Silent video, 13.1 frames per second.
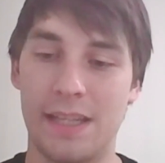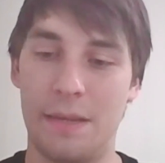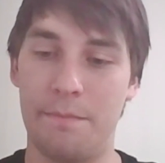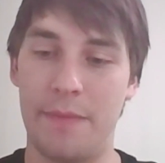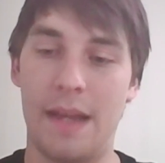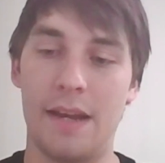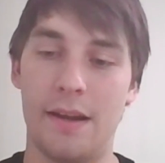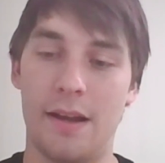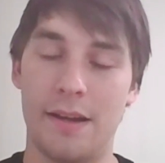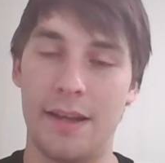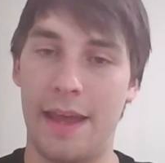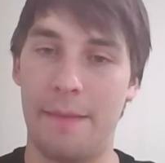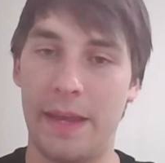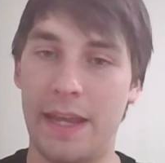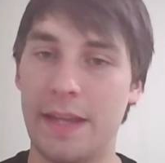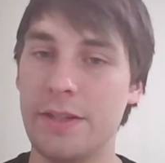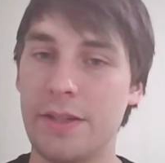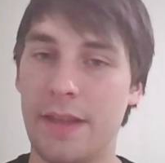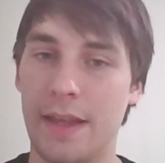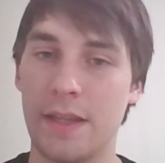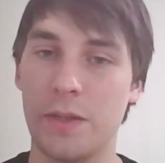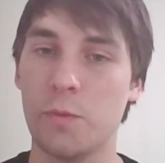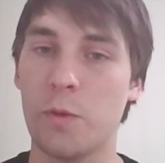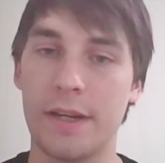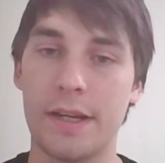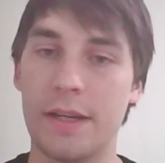embedded onto that page that you
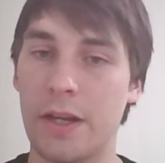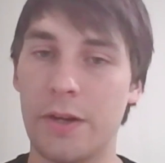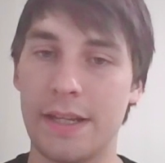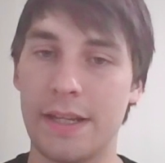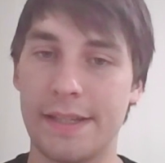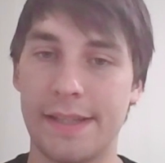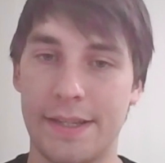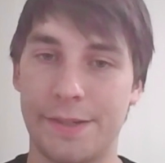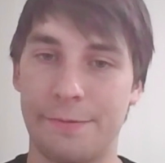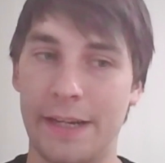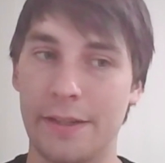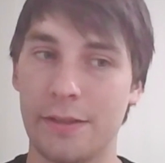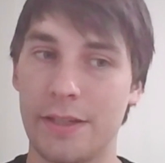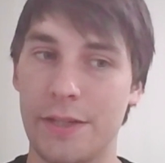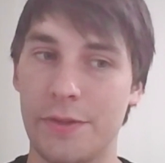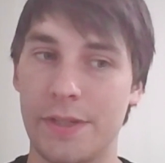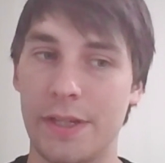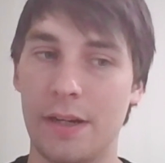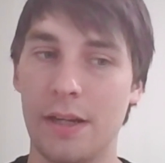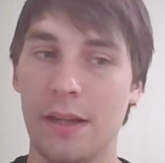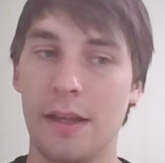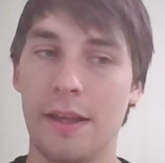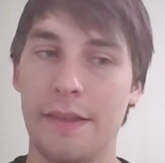wouldn't notice as a regular user